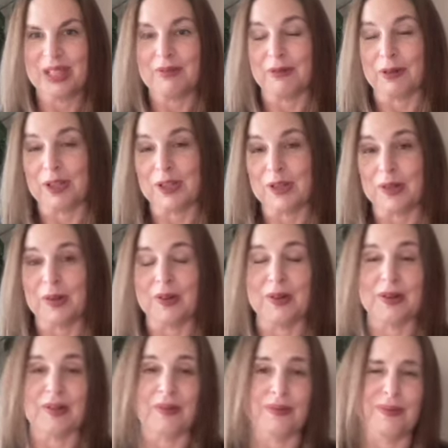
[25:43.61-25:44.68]
42
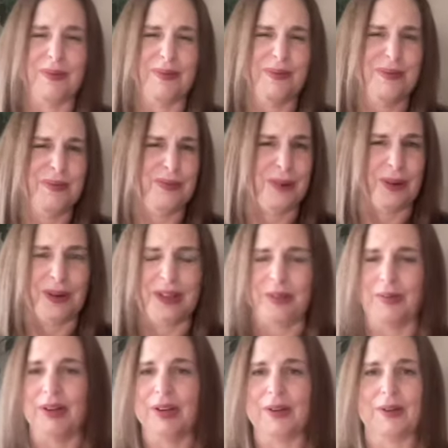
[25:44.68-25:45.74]
to
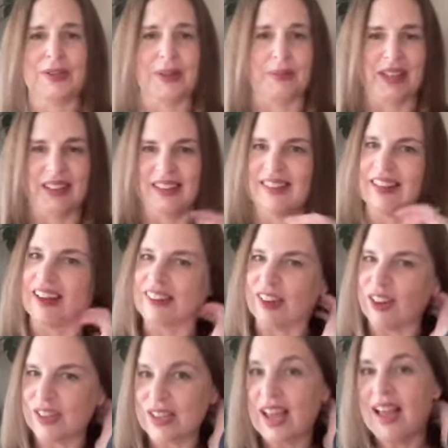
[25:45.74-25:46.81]
43 or something like that
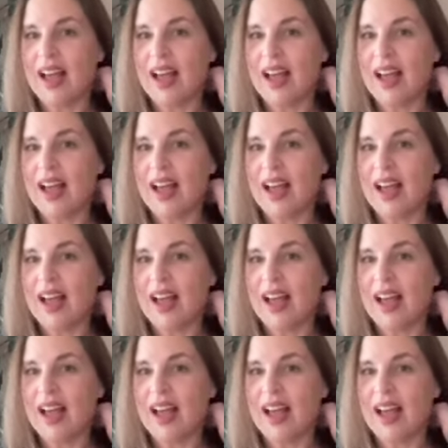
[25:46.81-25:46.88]
dollars.